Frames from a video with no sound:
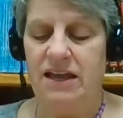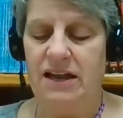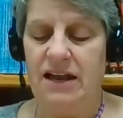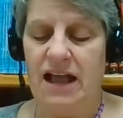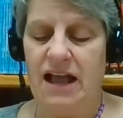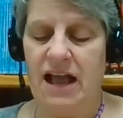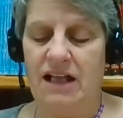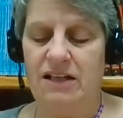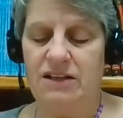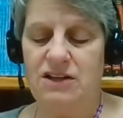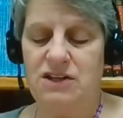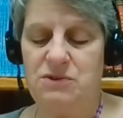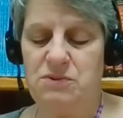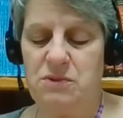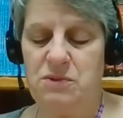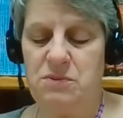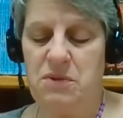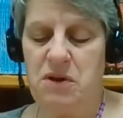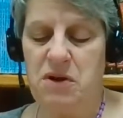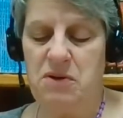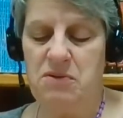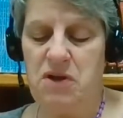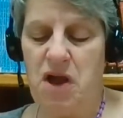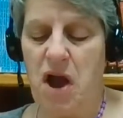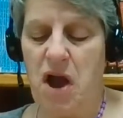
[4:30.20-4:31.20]
And Alice would
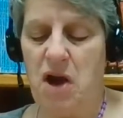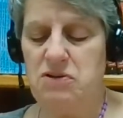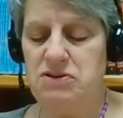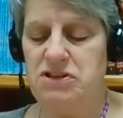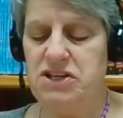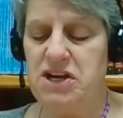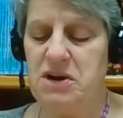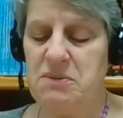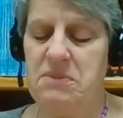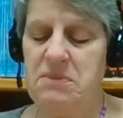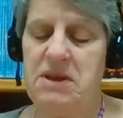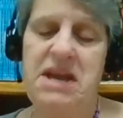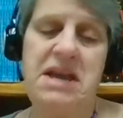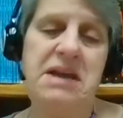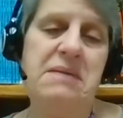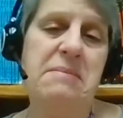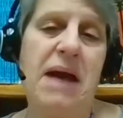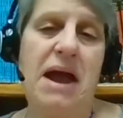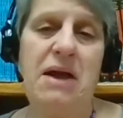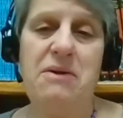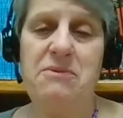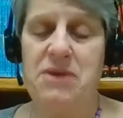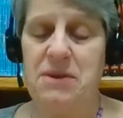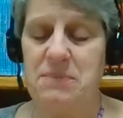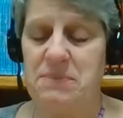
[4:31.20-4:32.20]
moan, Oh, dear me,
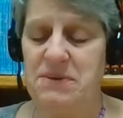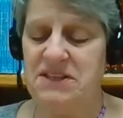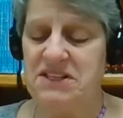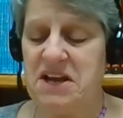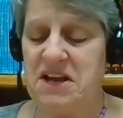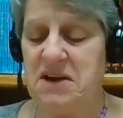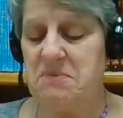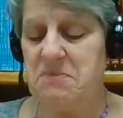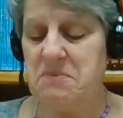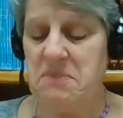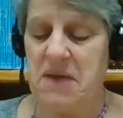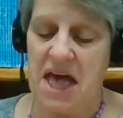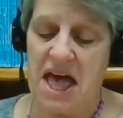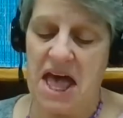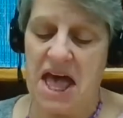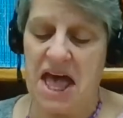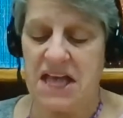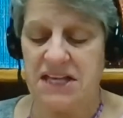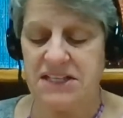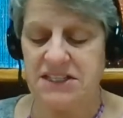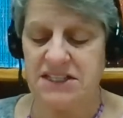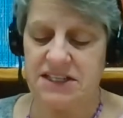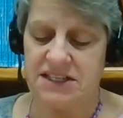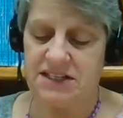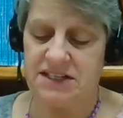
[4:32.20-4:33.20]
my ribbons are
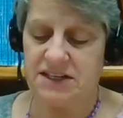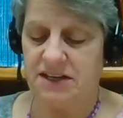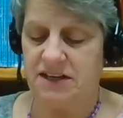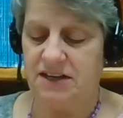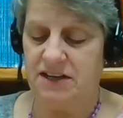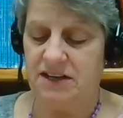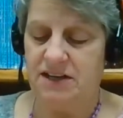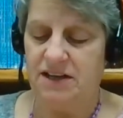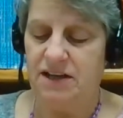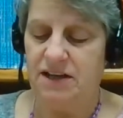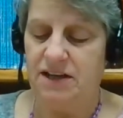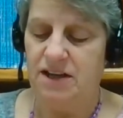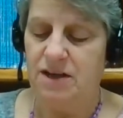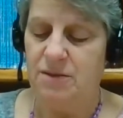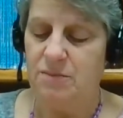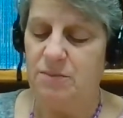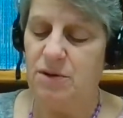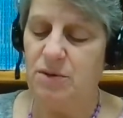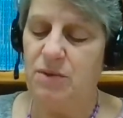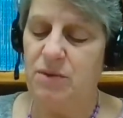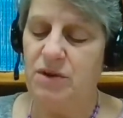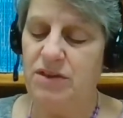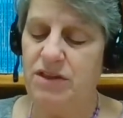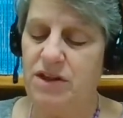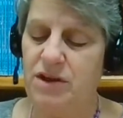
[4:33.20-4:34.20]
mussed.
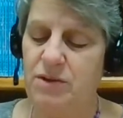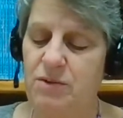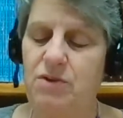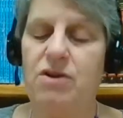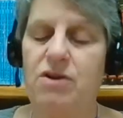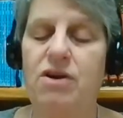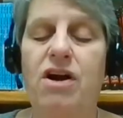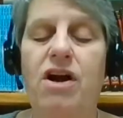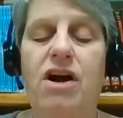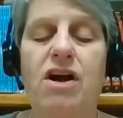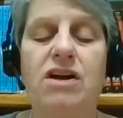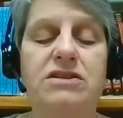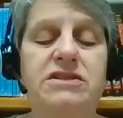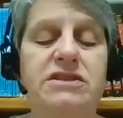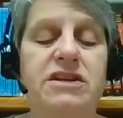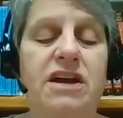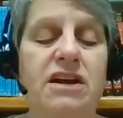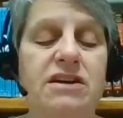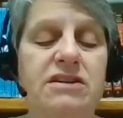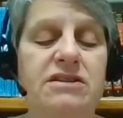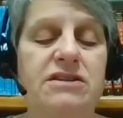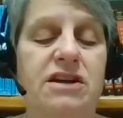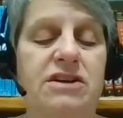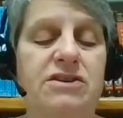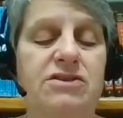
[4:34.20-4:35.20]
But when they were all
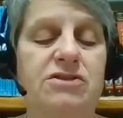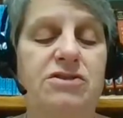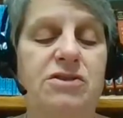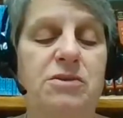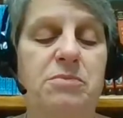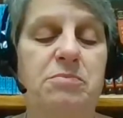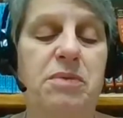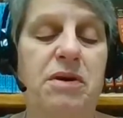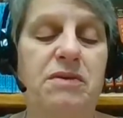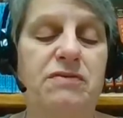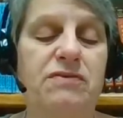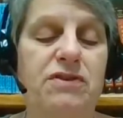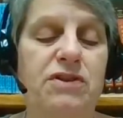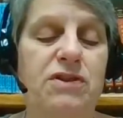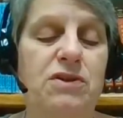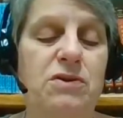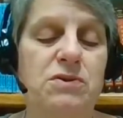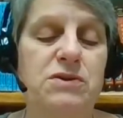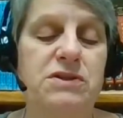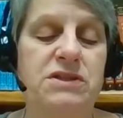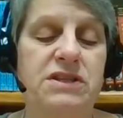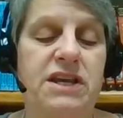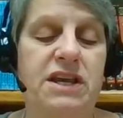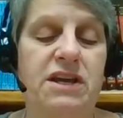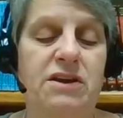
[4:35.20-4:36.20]
tucked under the buffalo
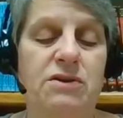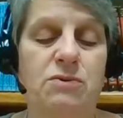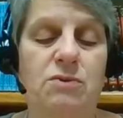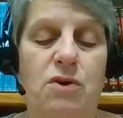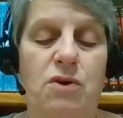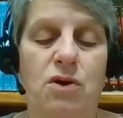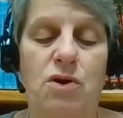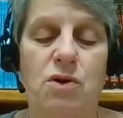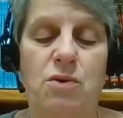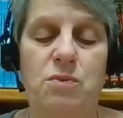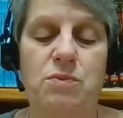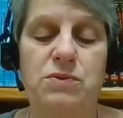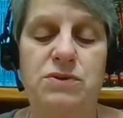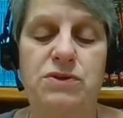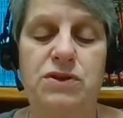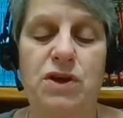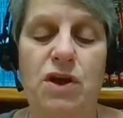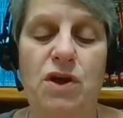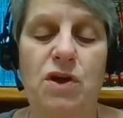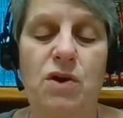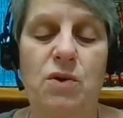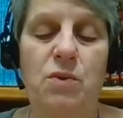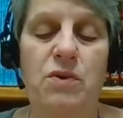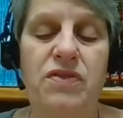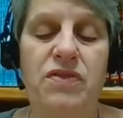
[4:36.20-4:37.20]
skin robes
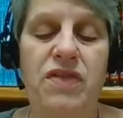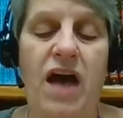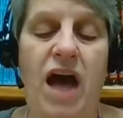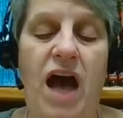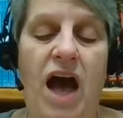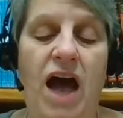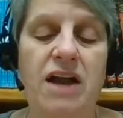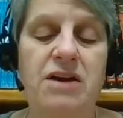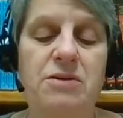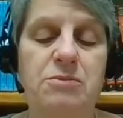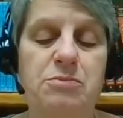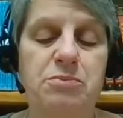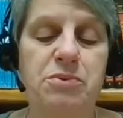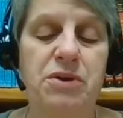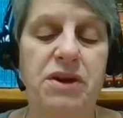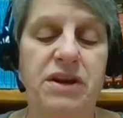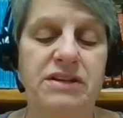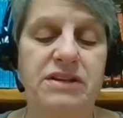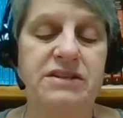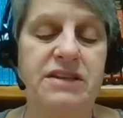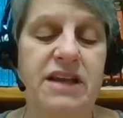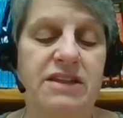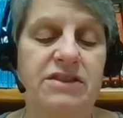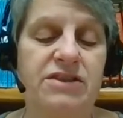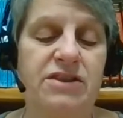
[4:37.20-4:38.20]
with hot
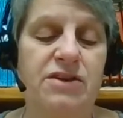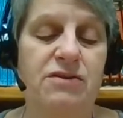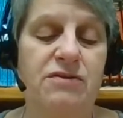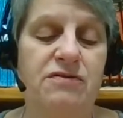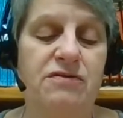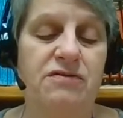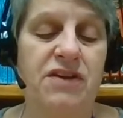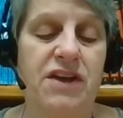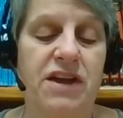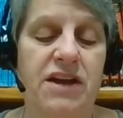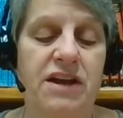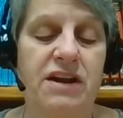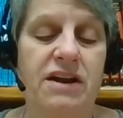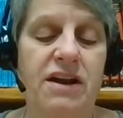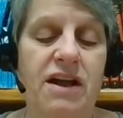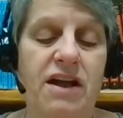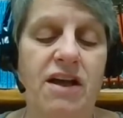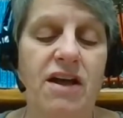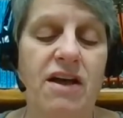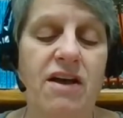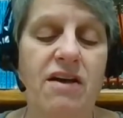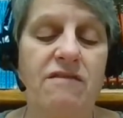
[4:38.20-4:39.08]
bricks at their feet,